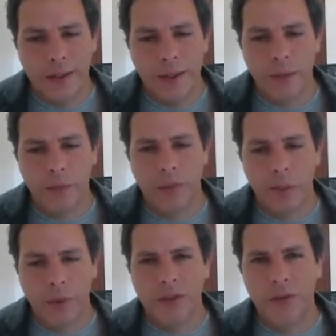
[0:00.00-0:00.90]
in
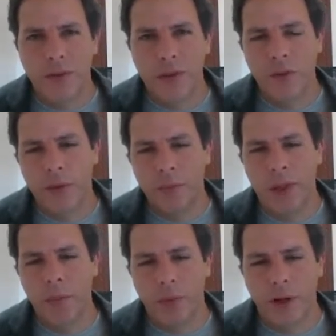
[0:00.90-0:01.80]
probability theory,
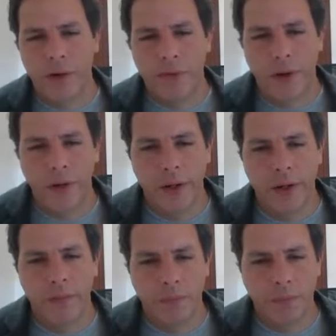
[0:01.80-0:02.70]
people are very